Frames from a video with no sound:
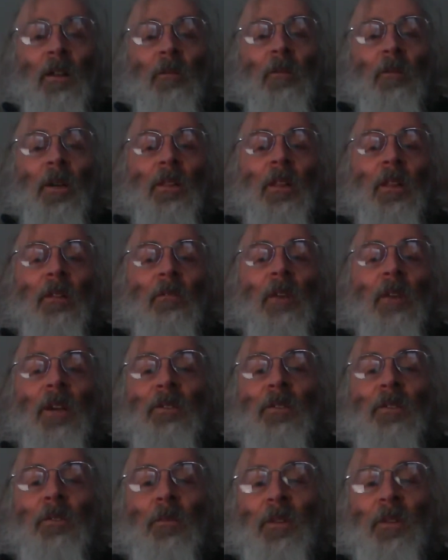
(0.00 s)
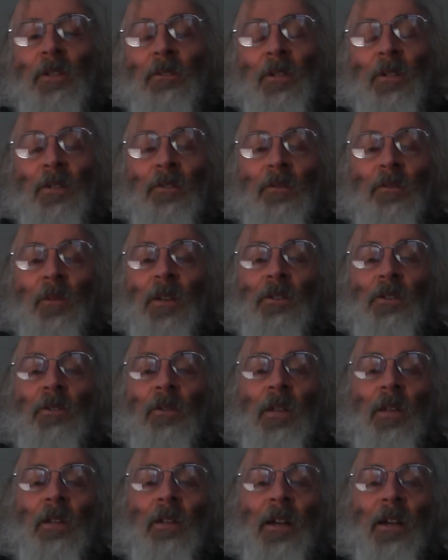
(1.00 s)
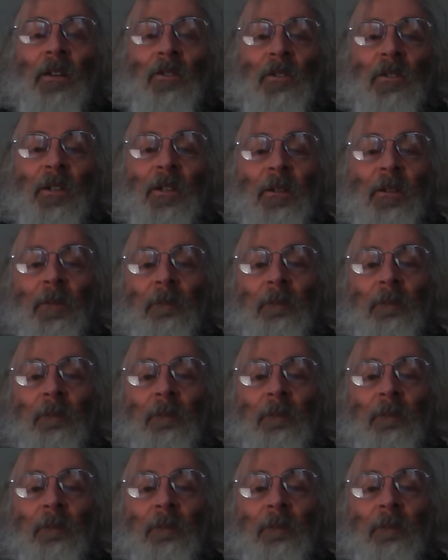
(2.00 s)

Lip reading: when they write the obituaries to make sure they're accurate.